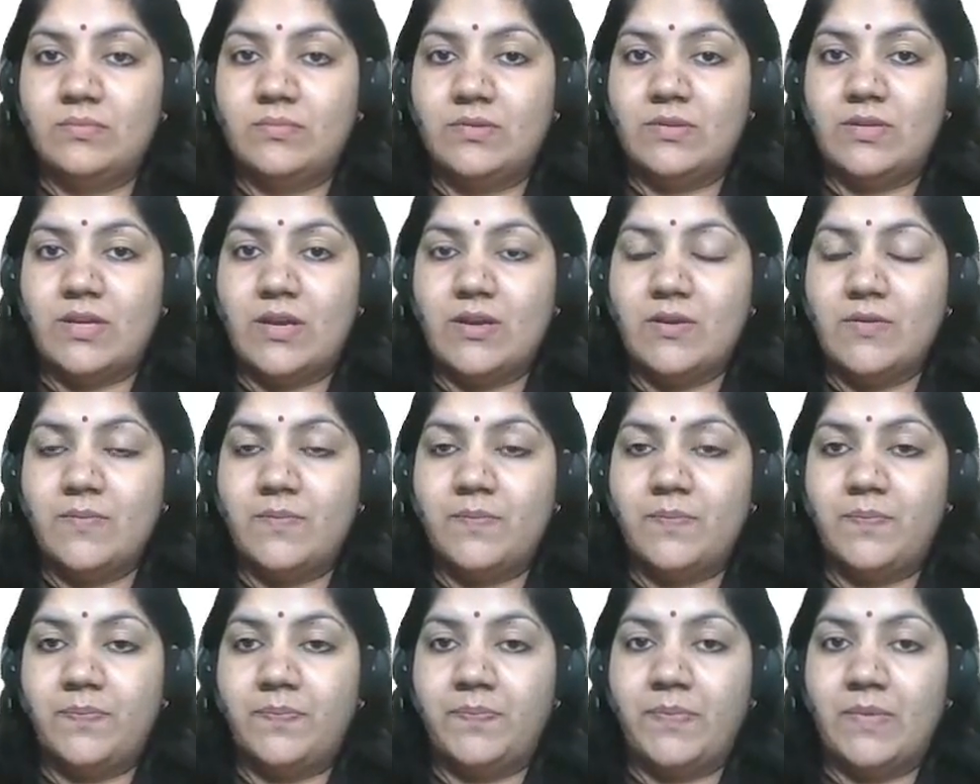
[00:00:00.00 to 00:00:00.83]
Done?
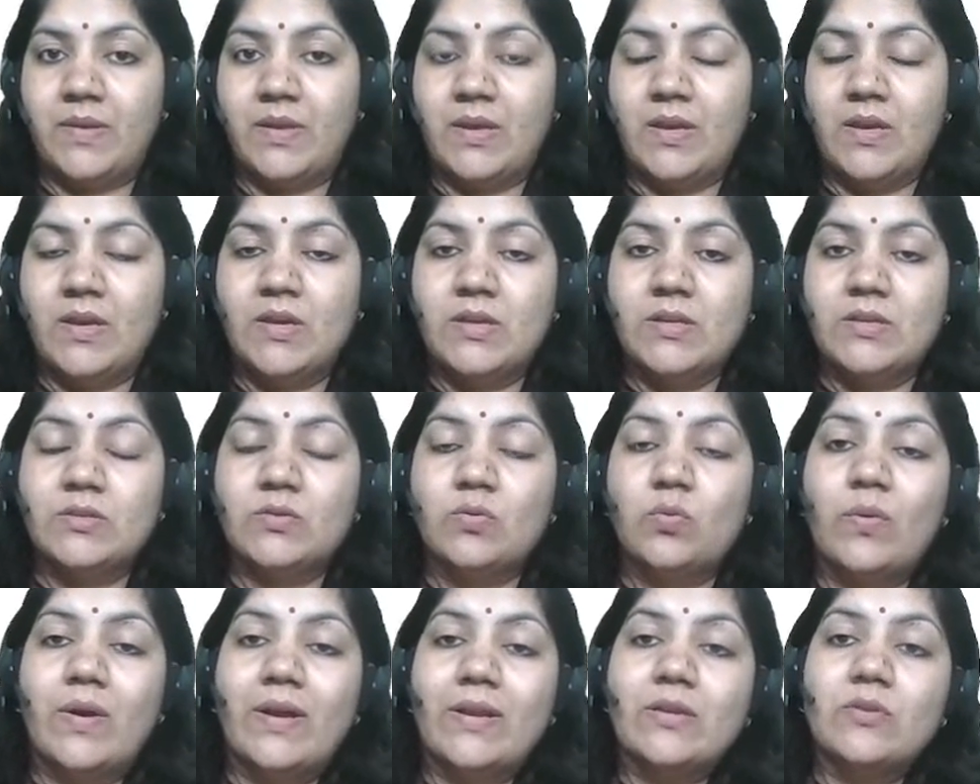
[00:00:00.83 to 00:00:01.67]

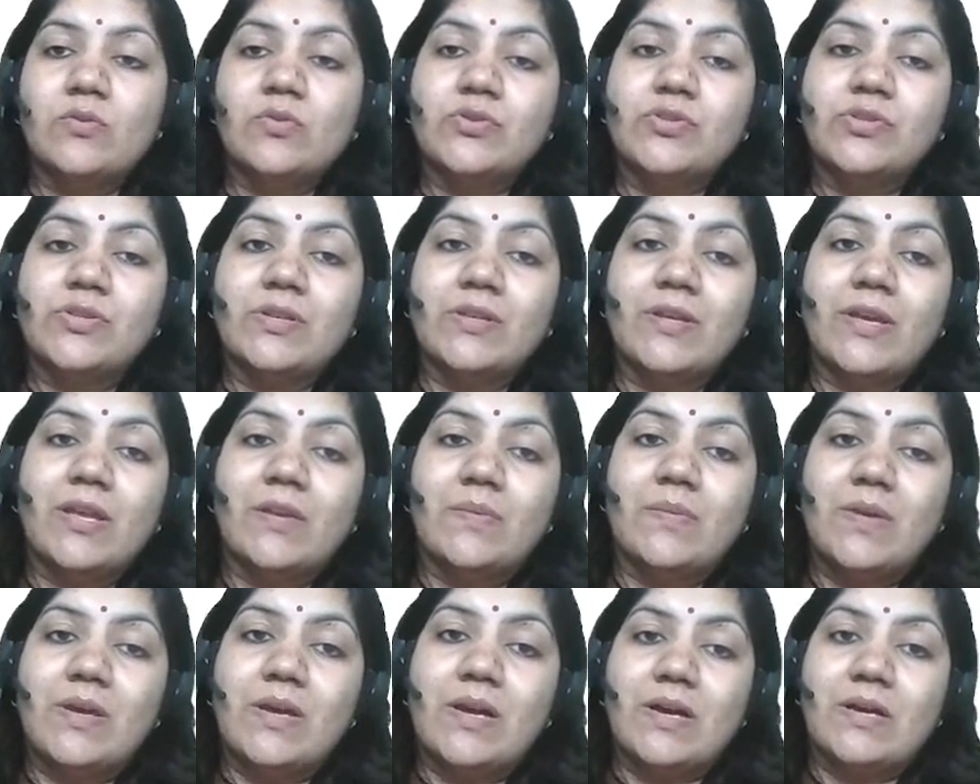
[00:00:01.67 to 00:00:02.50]
So one question
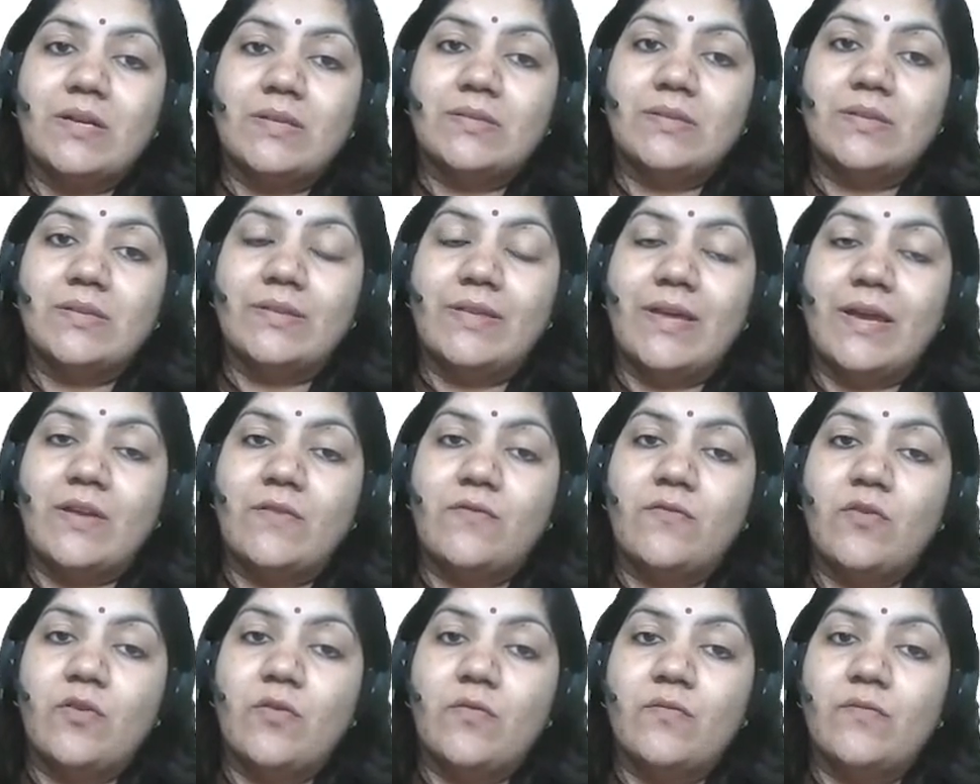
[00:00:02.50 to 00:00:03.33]
can be asked that
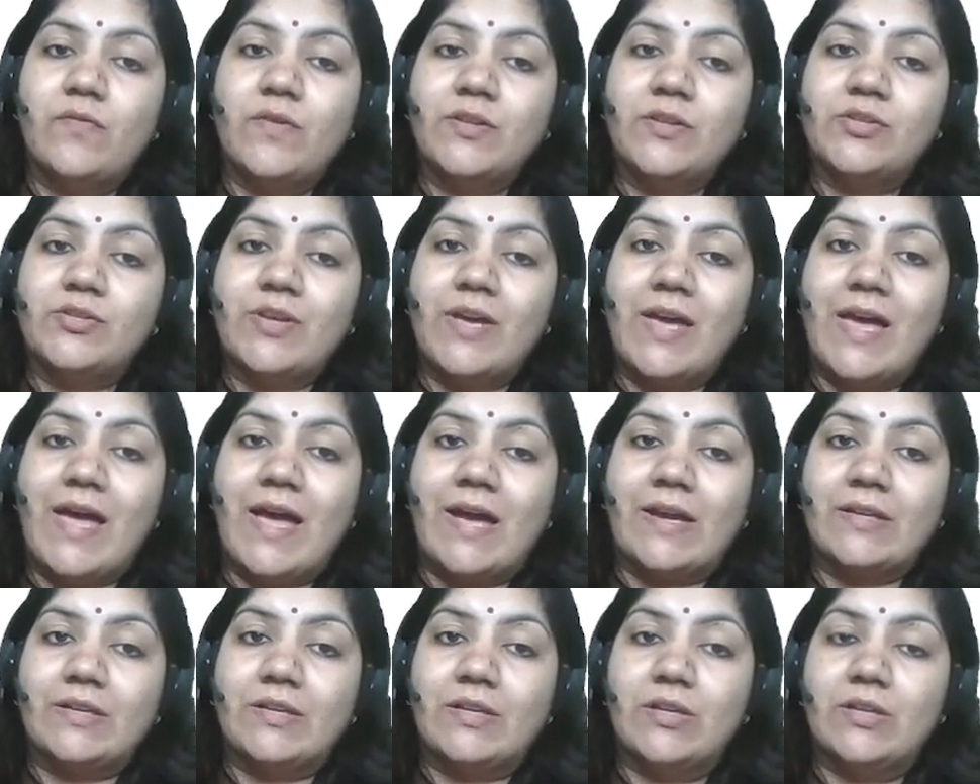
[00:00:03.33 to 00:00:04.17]
from which
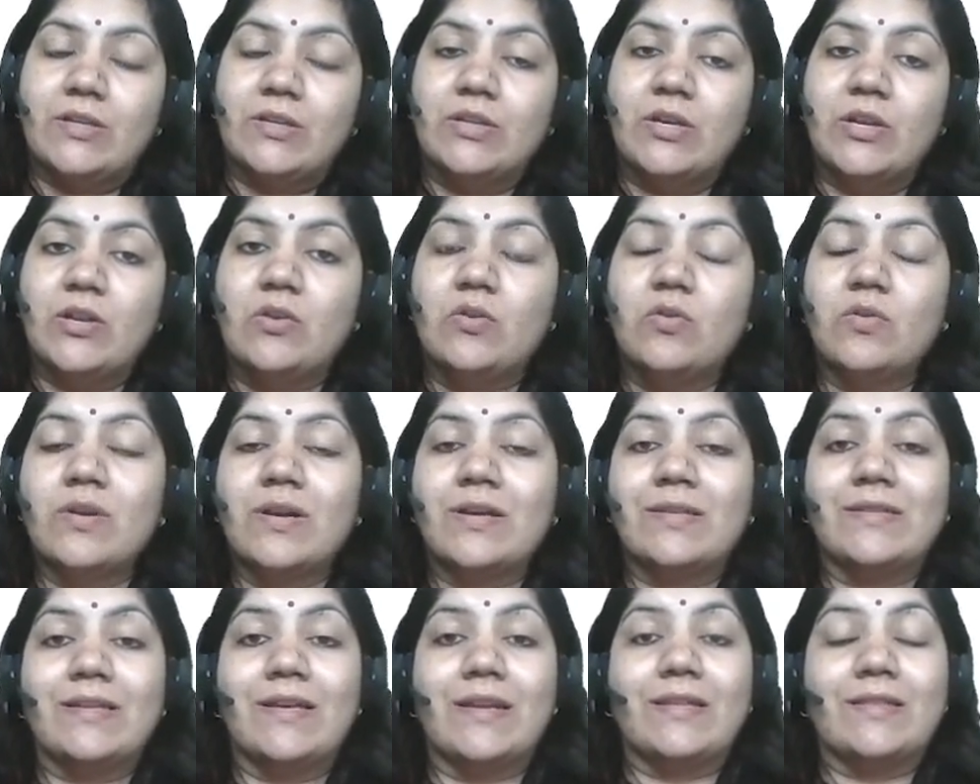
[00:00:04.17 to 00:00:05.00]
act the Lok
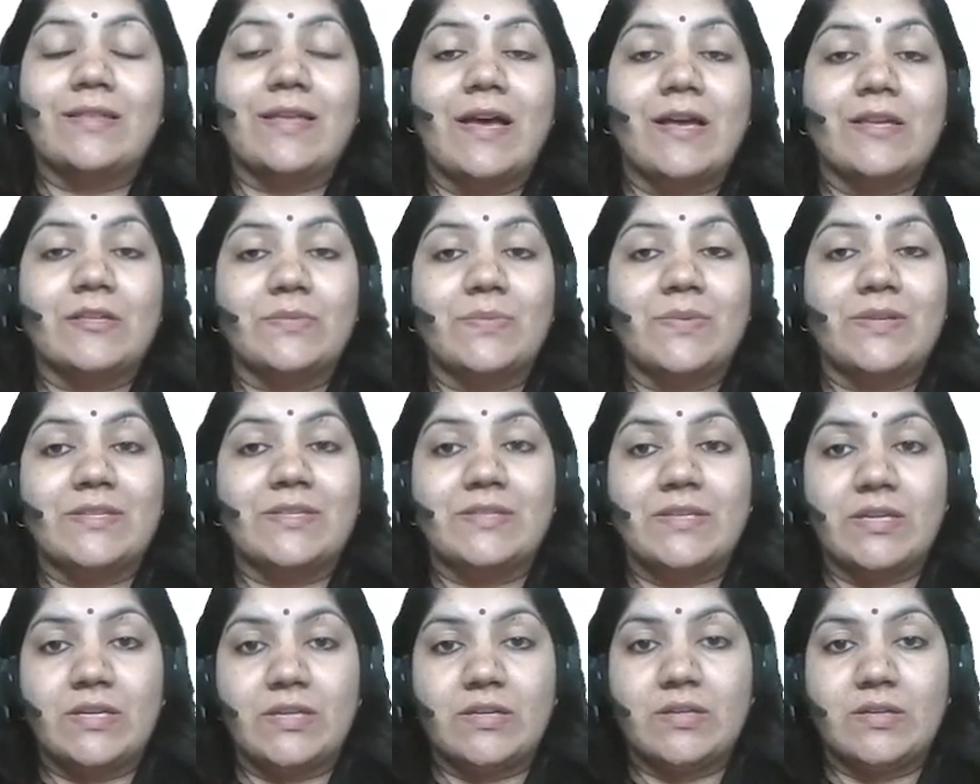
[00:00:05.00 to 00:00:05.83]
Adalat has been
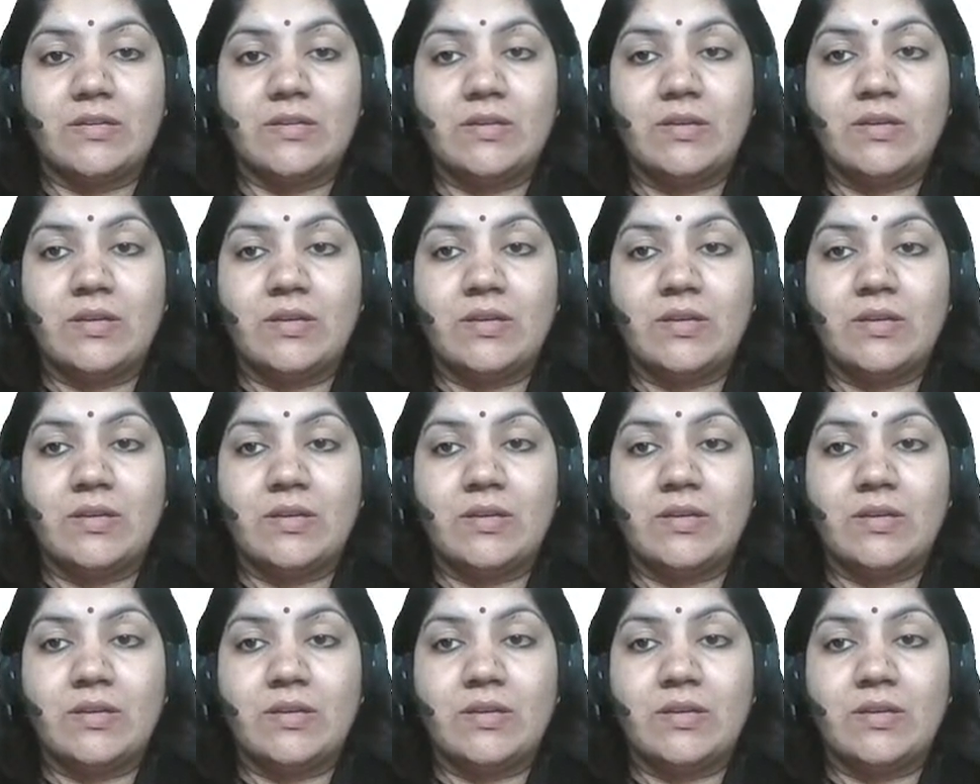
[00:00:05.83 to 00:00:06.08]
taken.